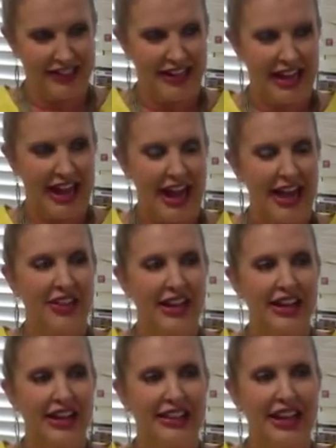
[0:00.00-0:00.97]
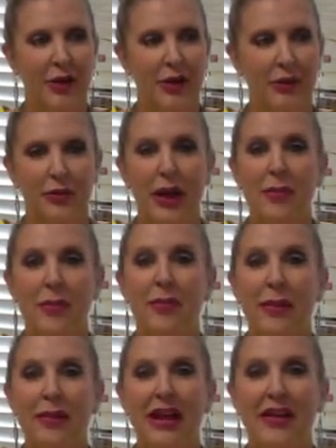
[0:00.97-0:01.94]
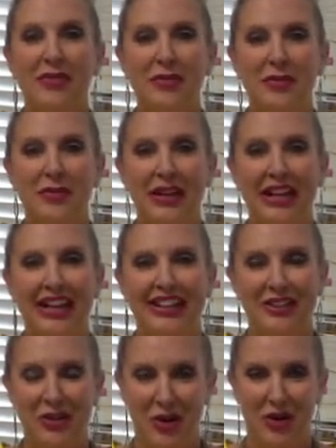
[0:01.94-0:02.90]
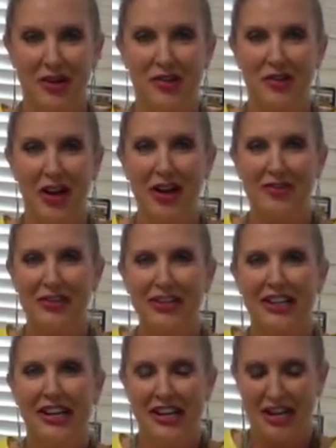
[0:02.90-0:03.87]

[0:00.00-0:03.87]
I think that would maybe have to be Car and Driver.